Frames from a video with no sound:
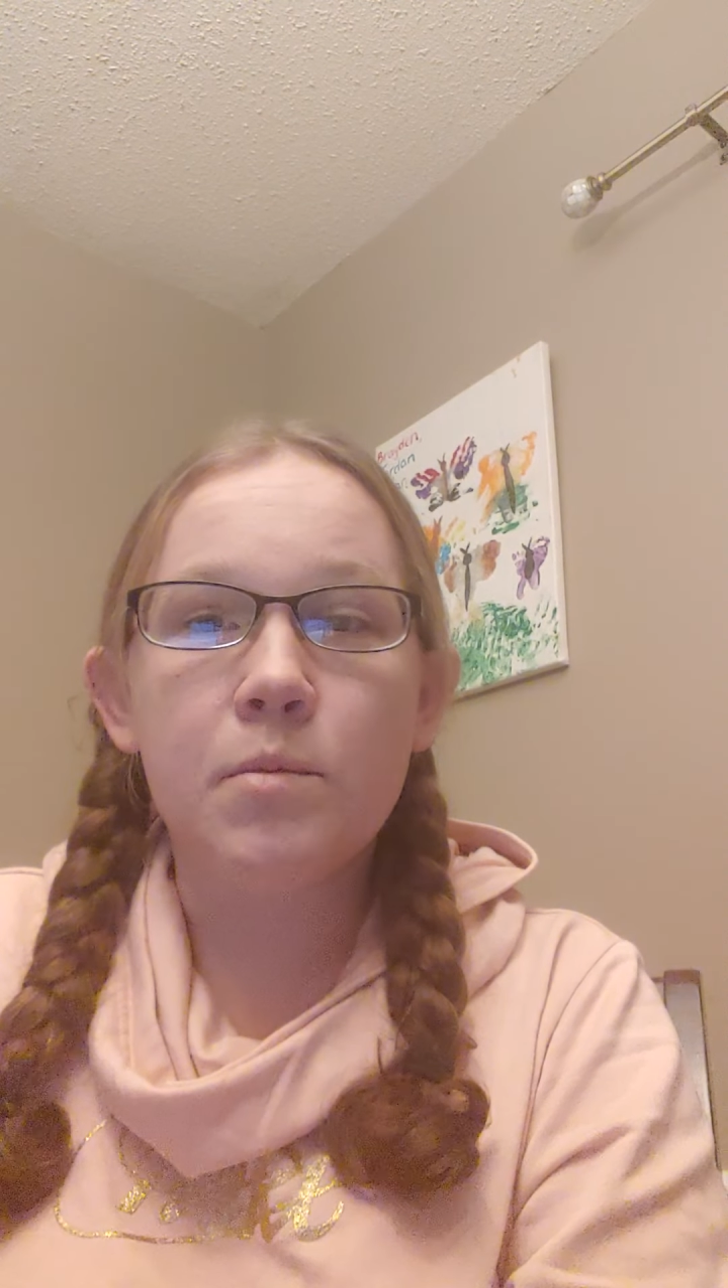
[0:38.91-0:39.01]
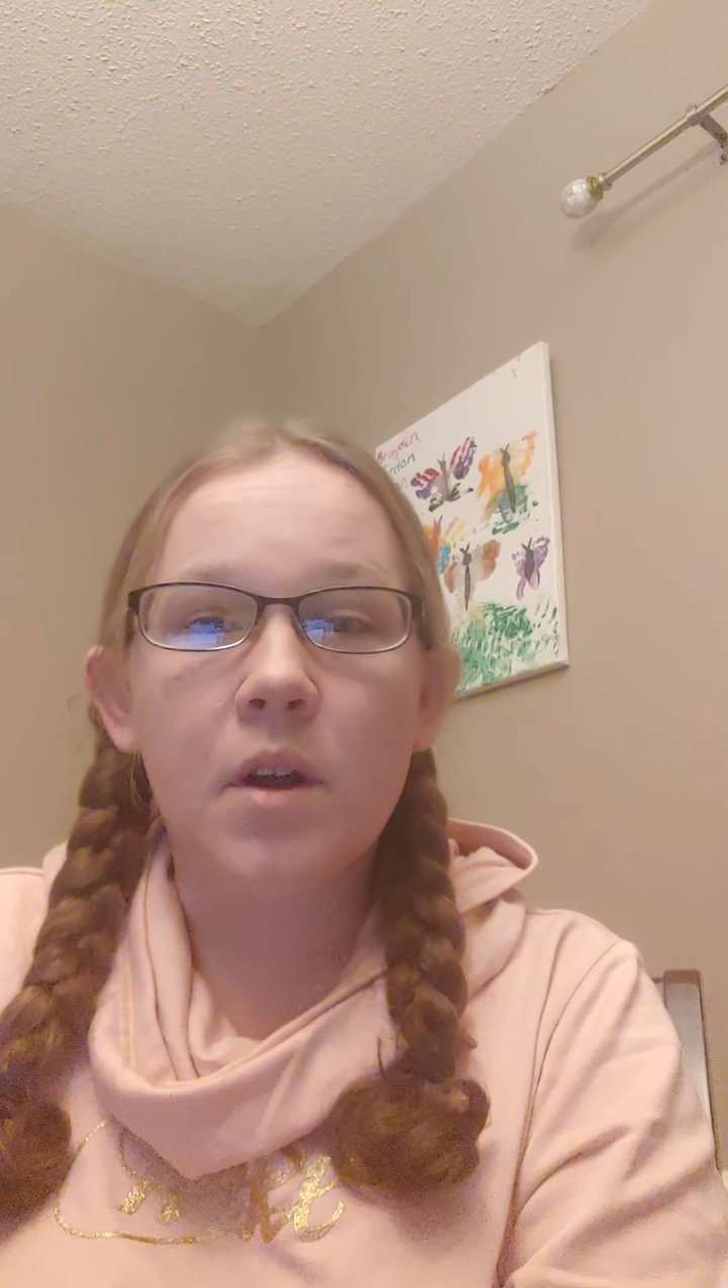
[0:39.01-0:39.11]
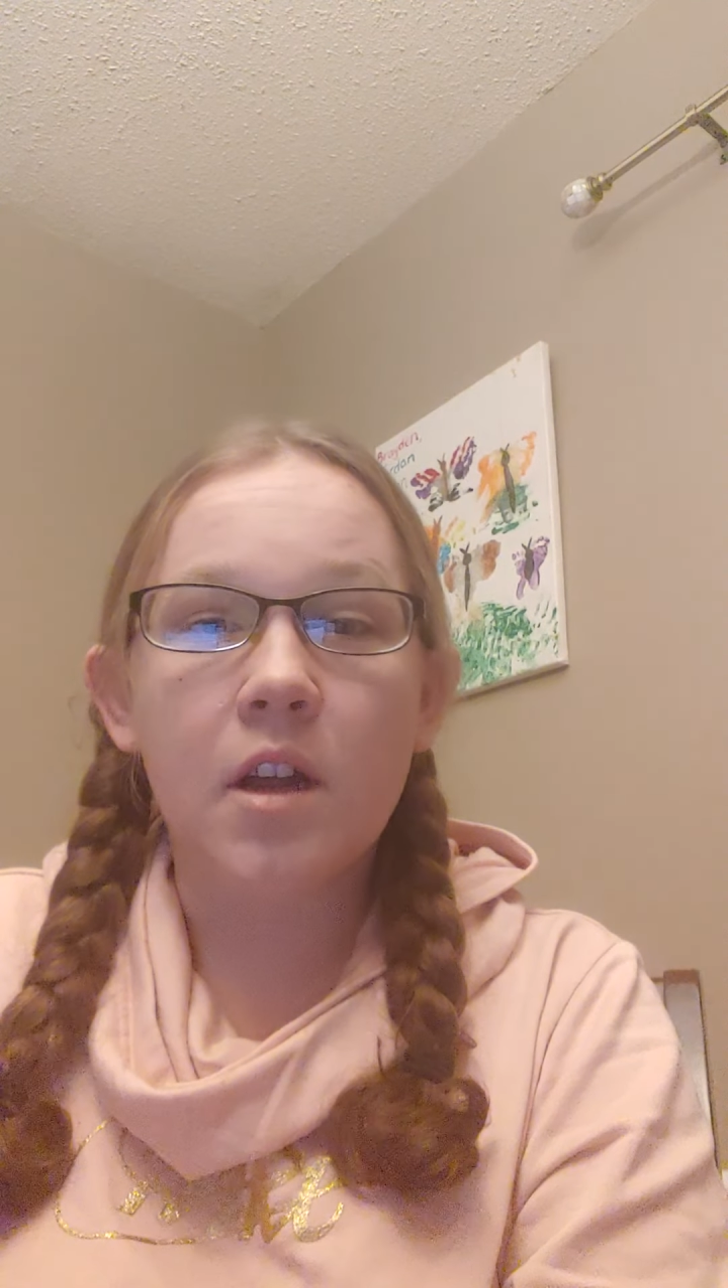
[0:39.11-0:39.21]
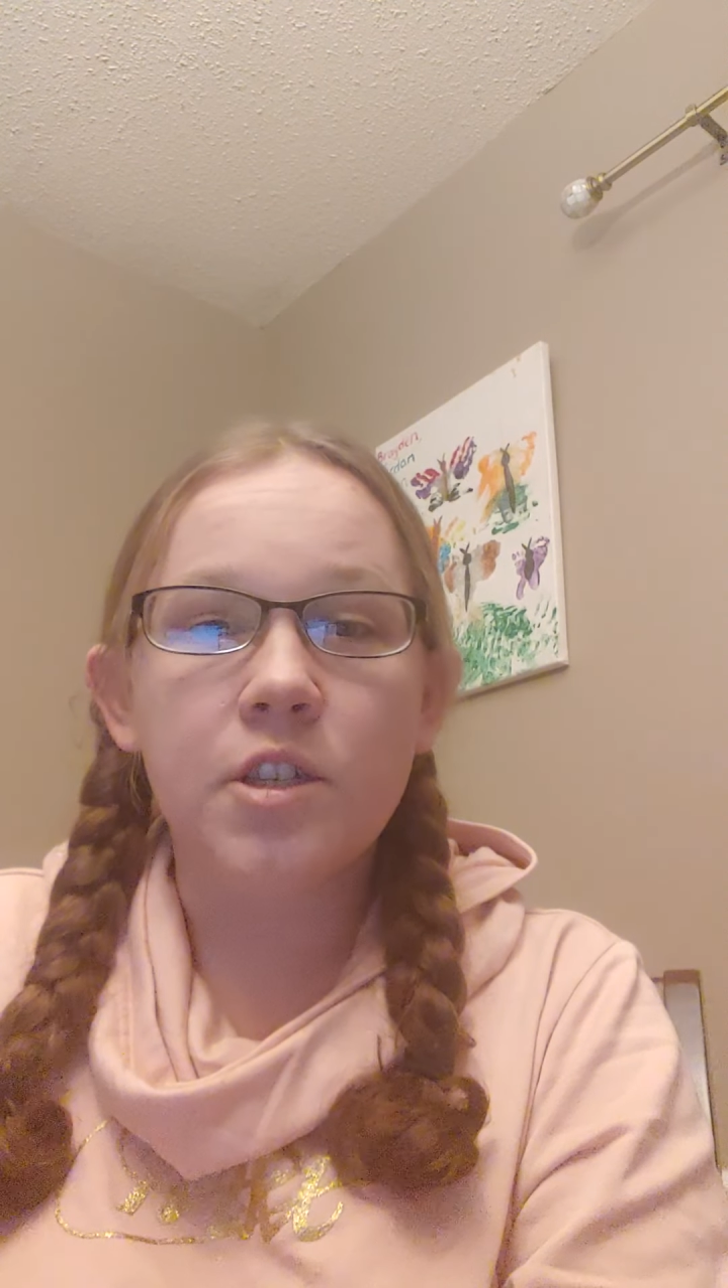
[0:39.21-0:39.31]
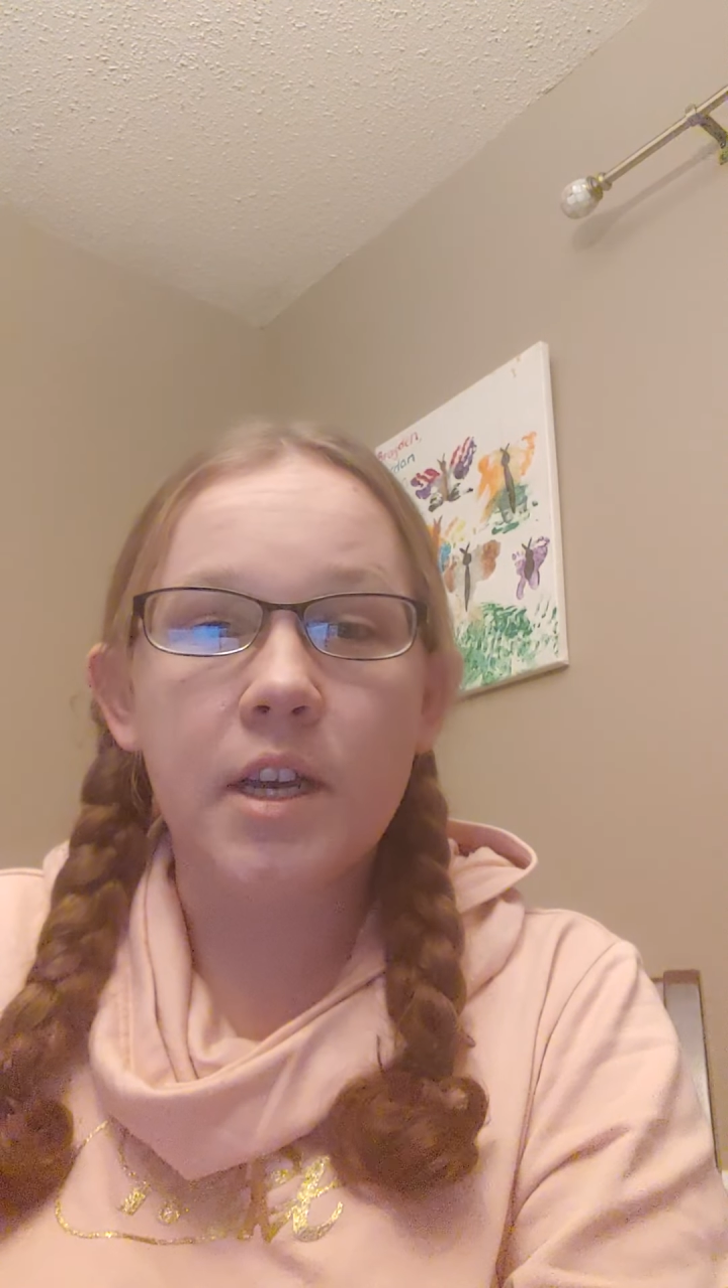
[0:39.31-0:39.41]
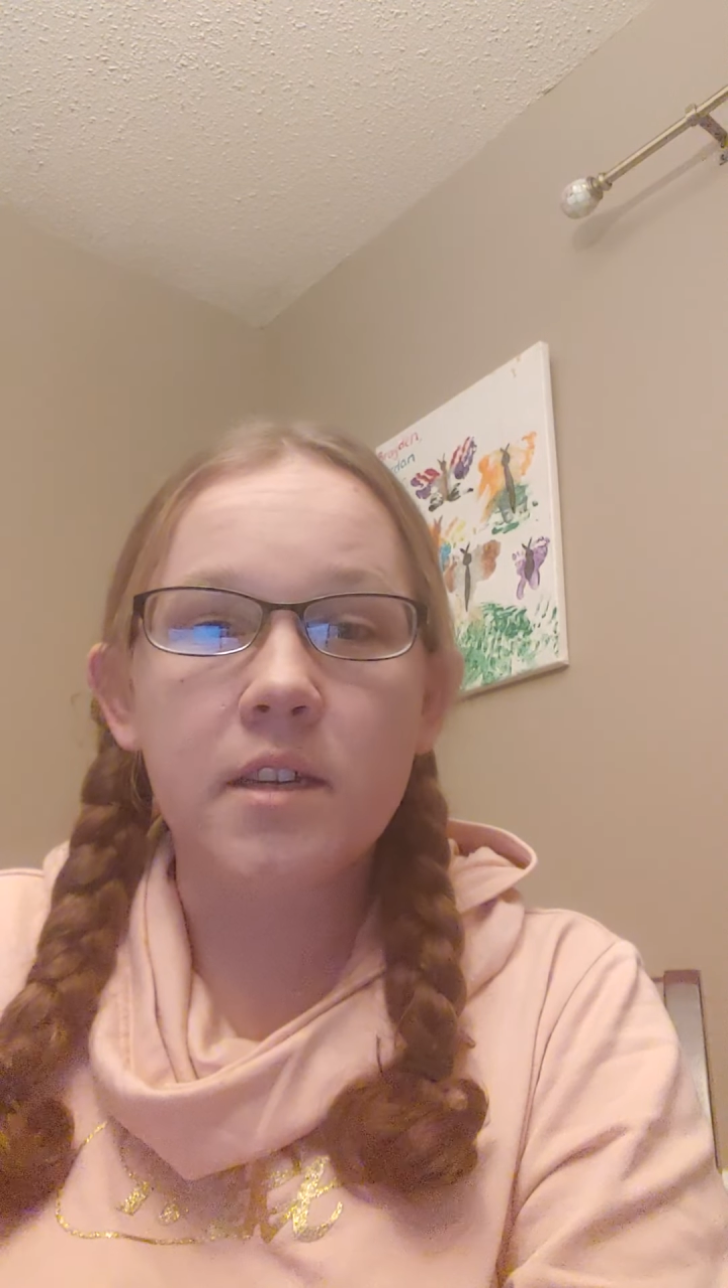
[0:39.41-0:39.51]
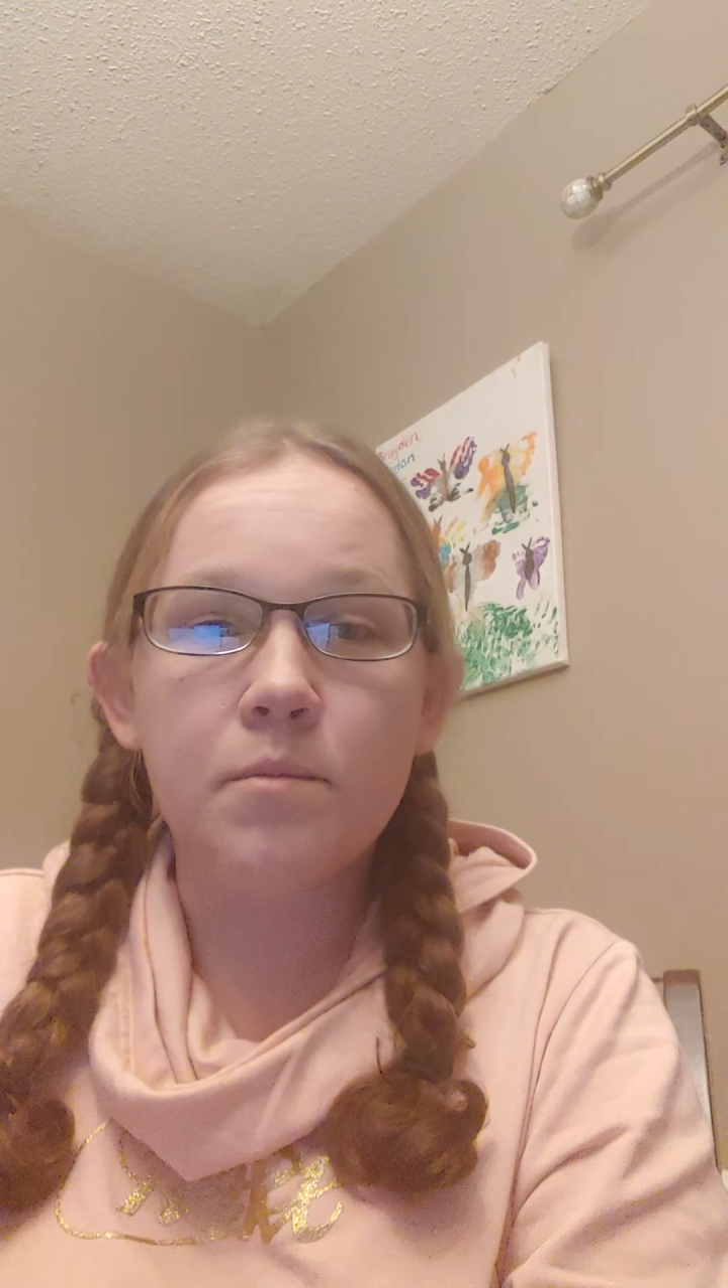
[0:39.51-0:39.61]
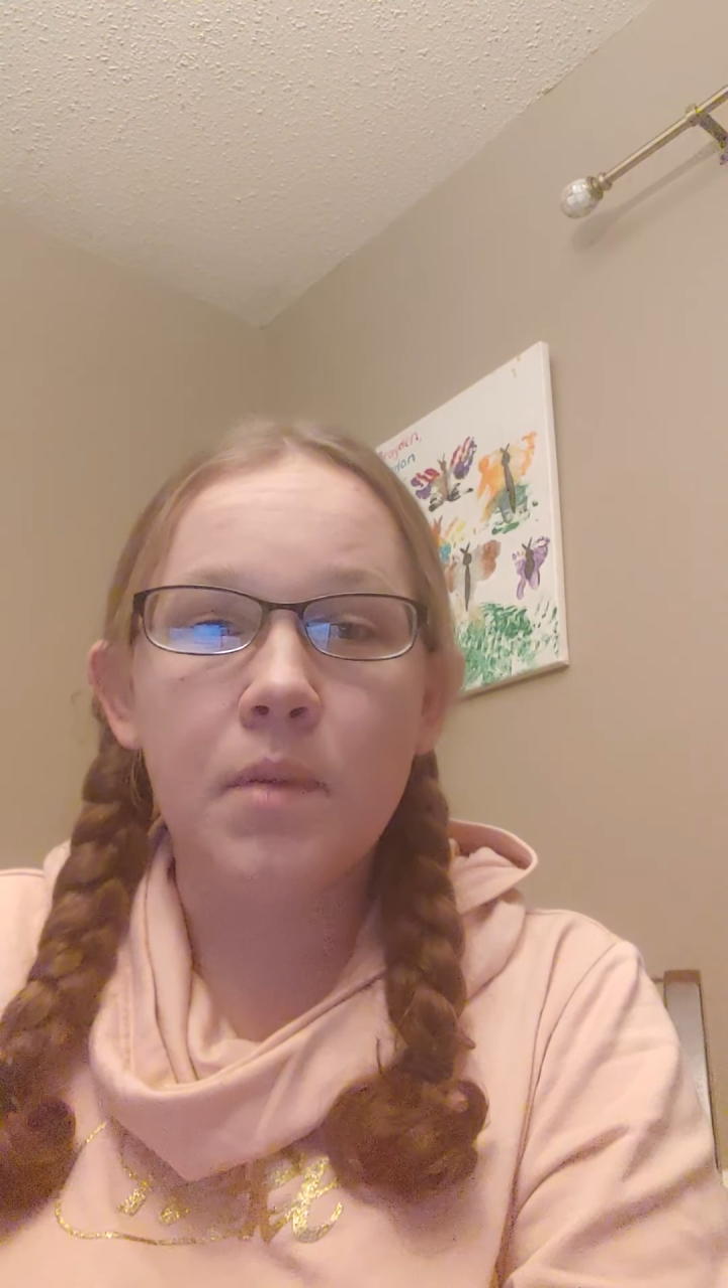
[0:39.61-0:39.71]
project